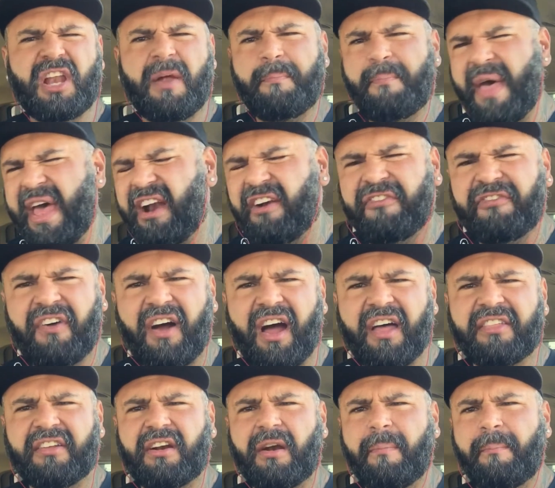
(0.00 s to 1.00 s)
a better
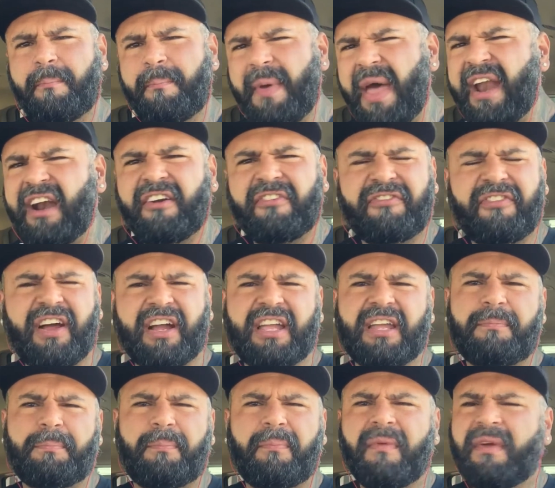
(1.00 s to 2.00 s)
father, a better
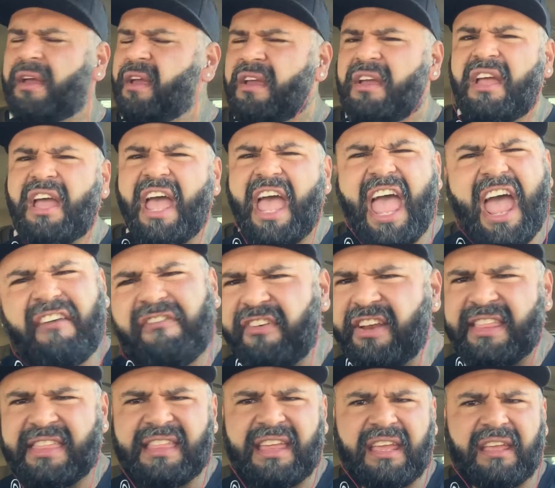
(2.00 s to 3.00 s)
fucking
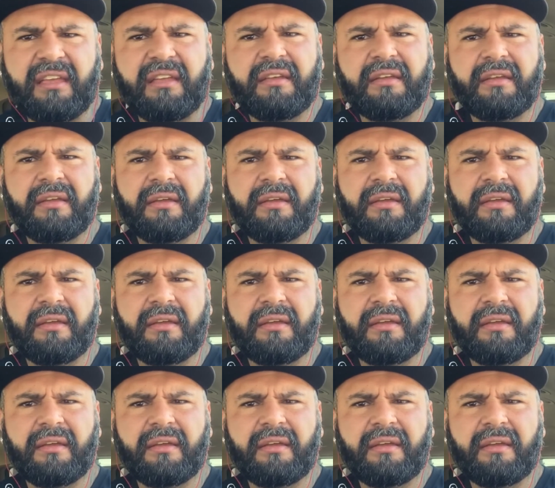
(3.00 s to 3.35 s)
everything.